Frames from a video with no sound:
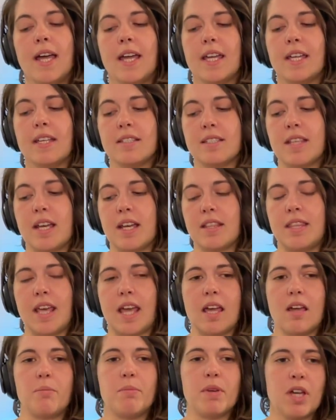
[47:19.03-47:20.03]
is that
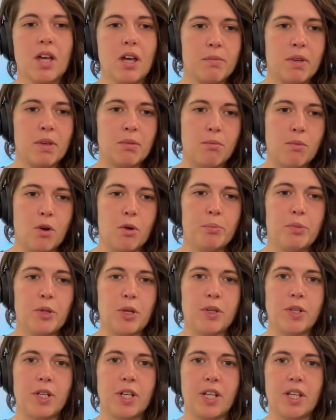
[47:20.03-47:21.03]
they are becoming more
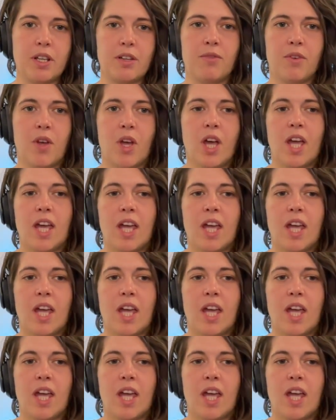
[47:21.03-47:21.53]
punitive